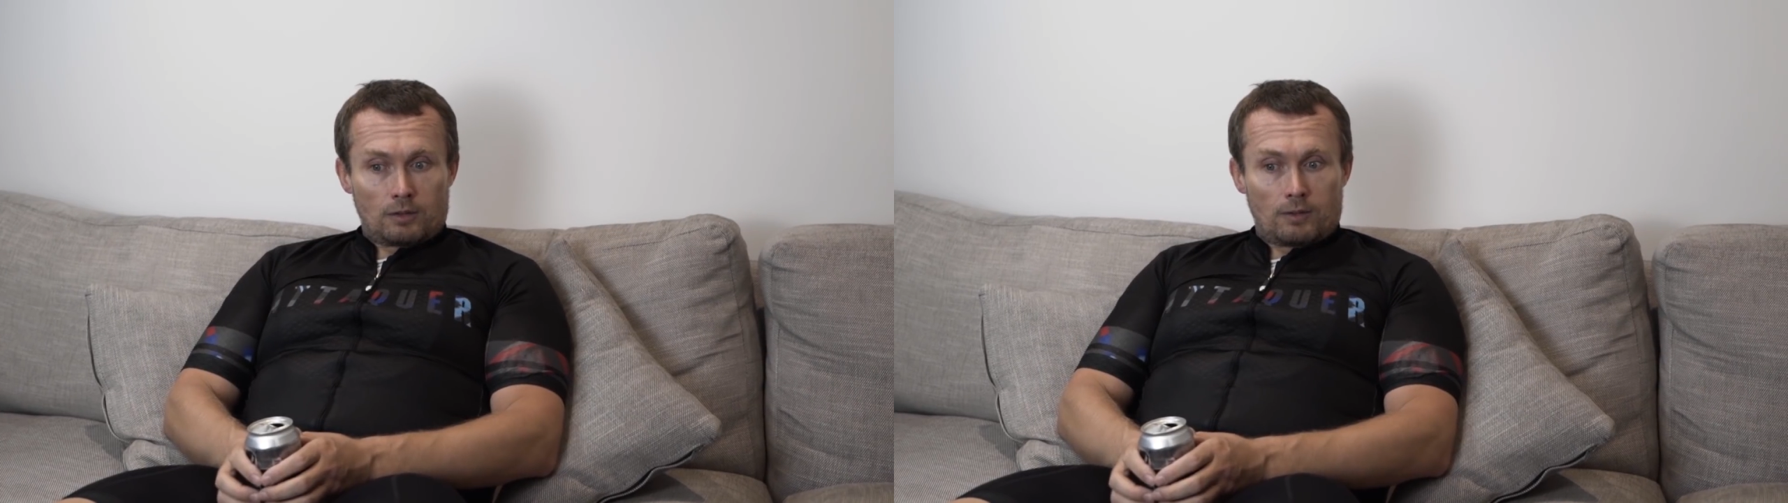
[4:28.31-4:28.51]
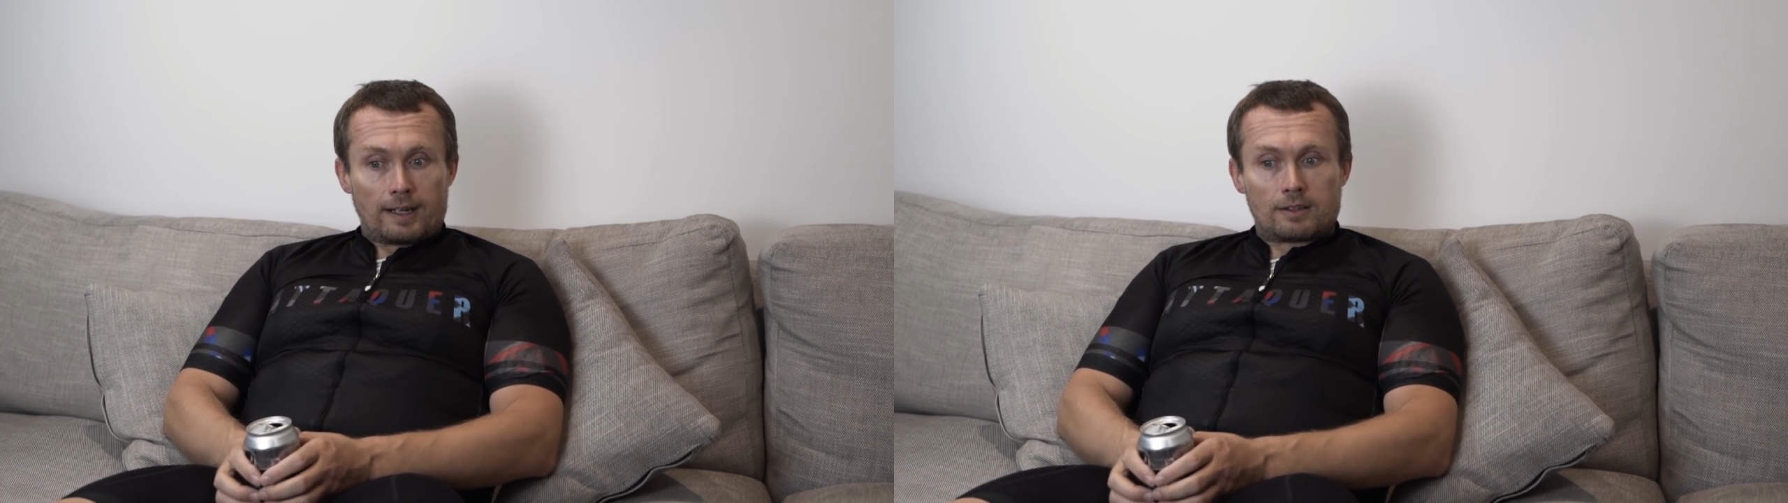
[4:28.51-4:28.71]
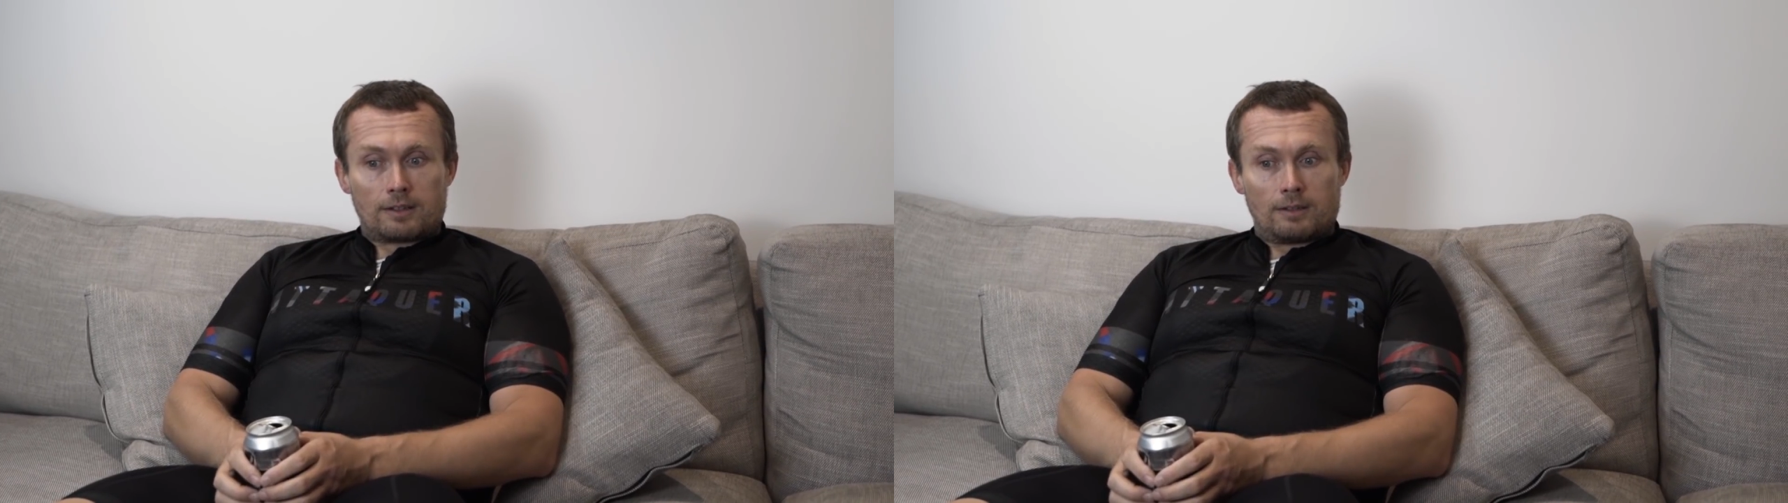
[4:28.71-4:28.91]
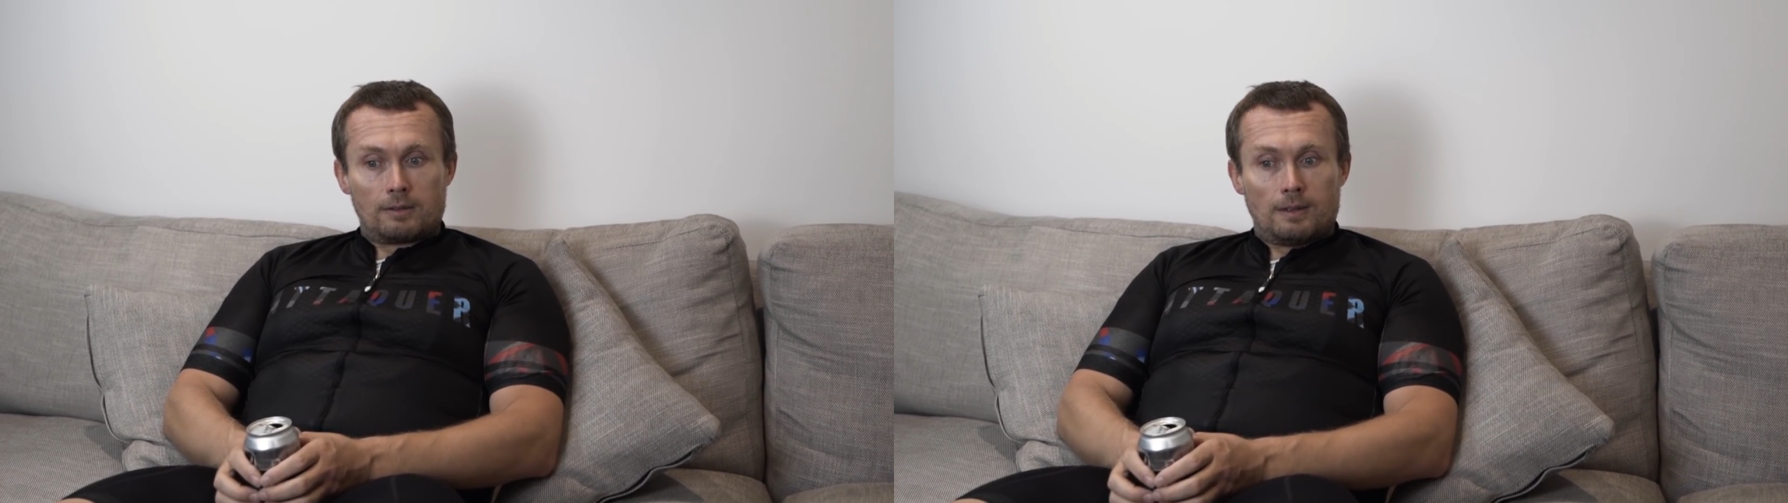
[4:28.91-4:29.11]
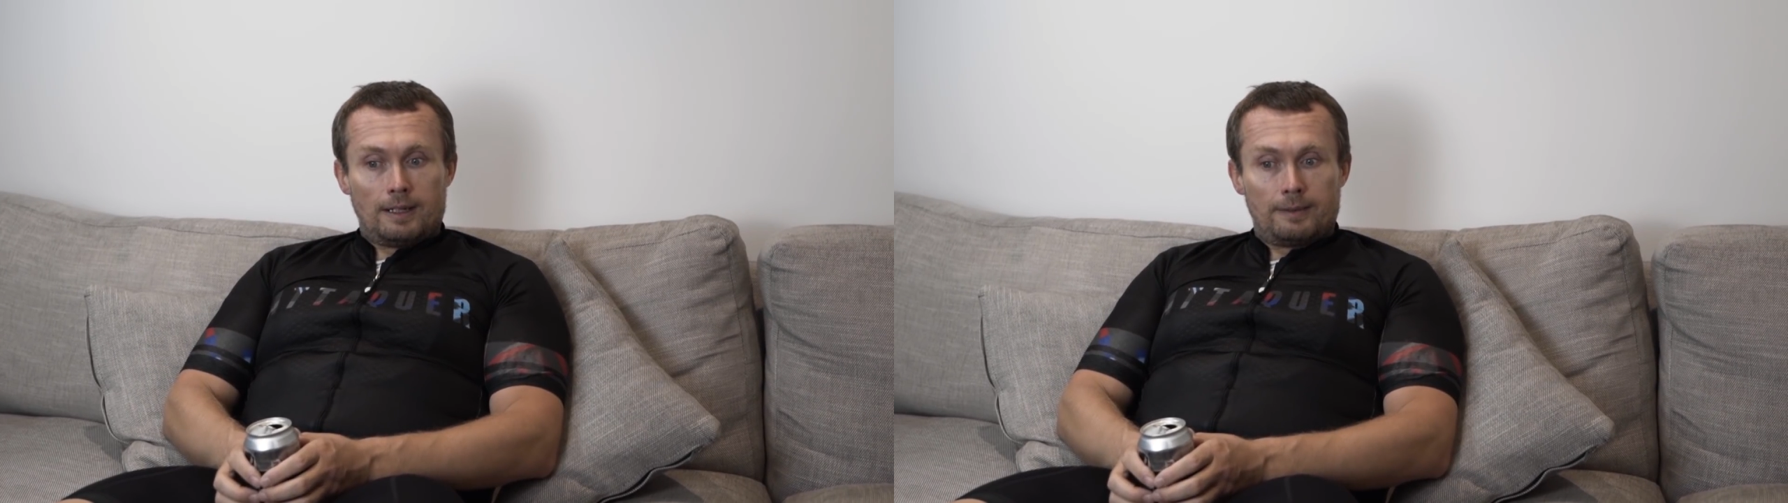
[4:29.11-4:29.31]
stretch
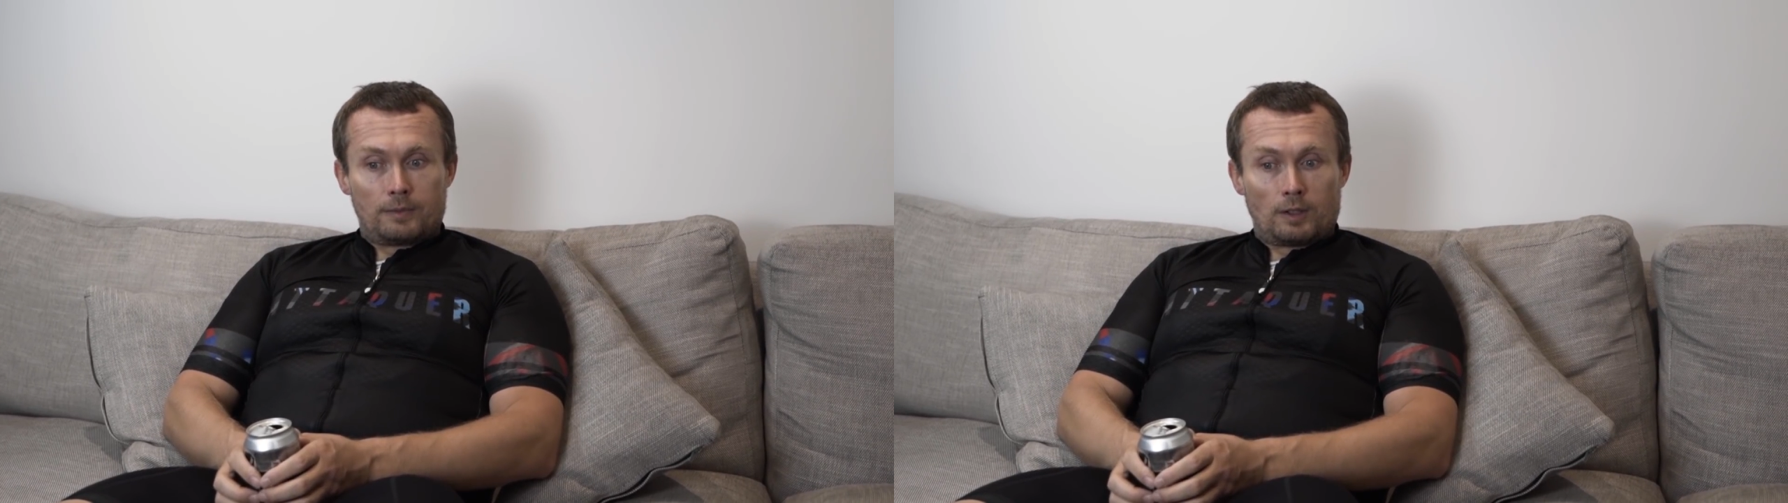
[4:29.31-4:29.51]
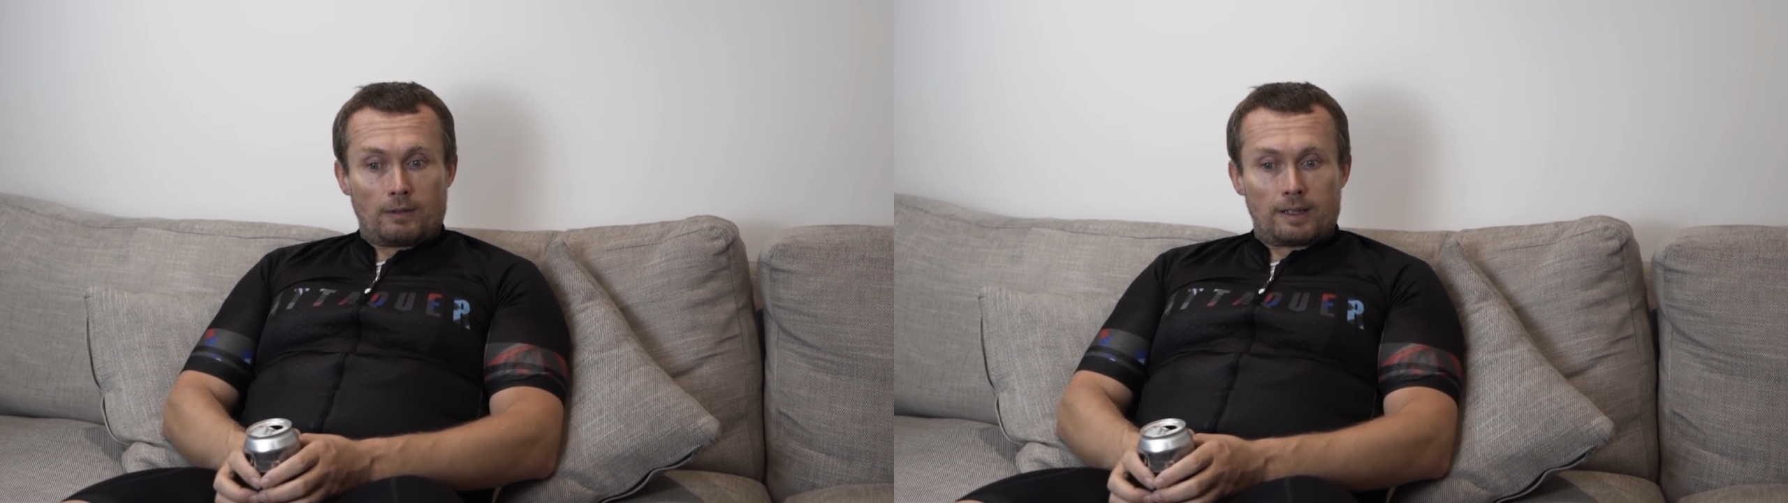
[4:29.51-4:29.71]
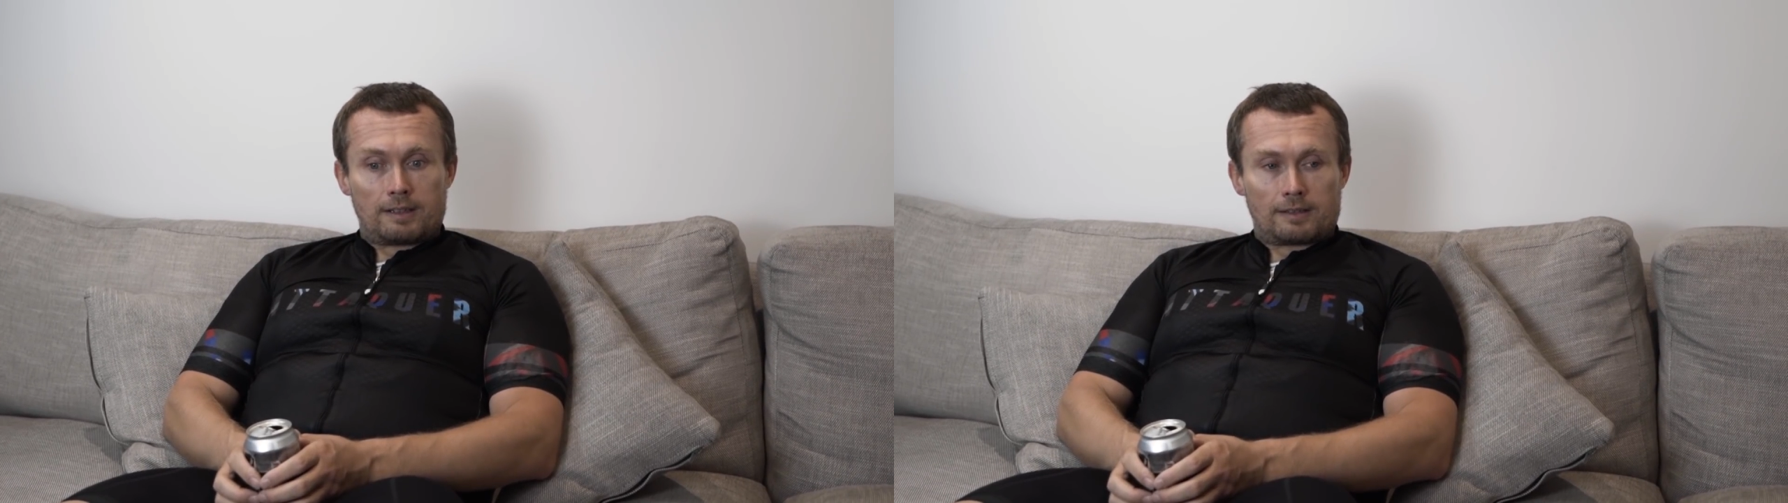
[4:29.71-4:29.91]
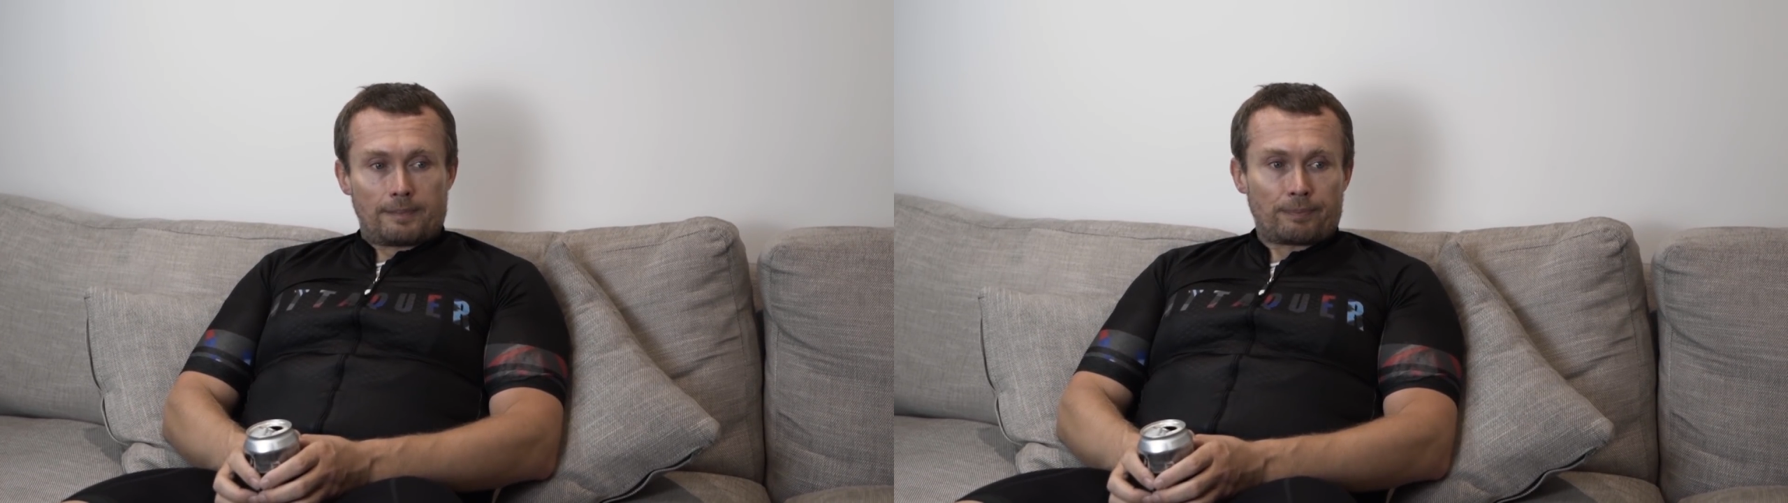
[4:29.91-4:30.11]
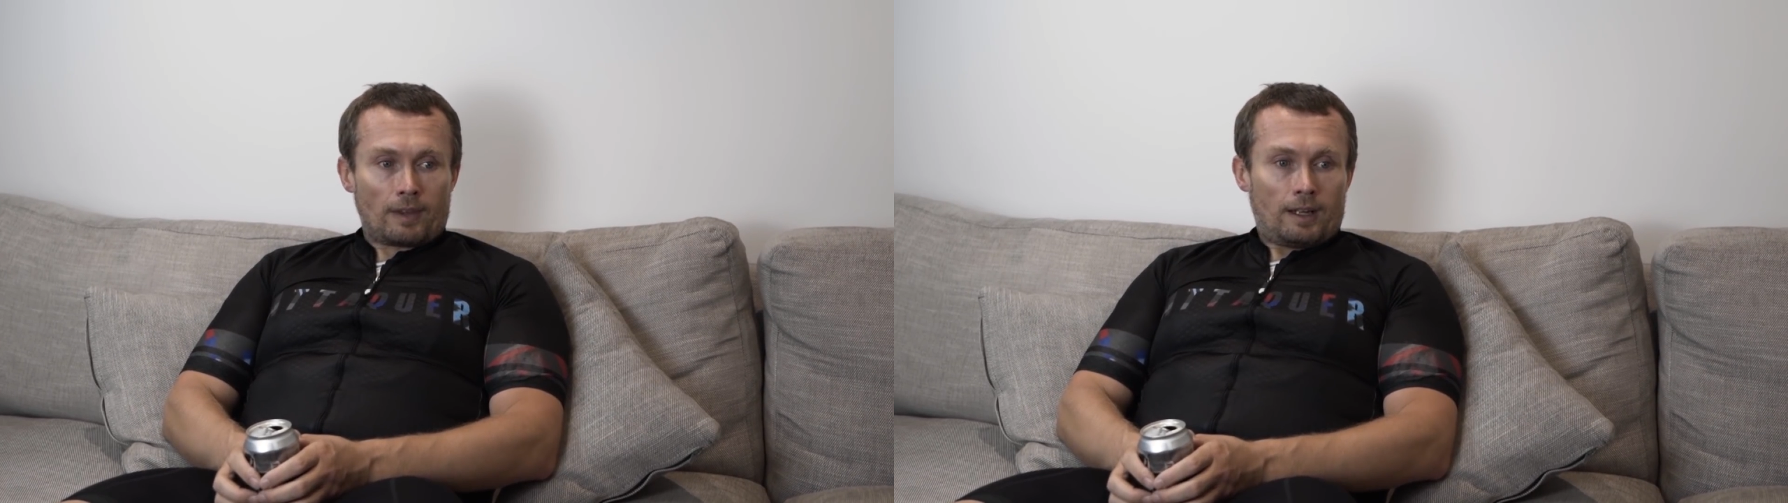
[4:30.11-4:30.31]
to Greece,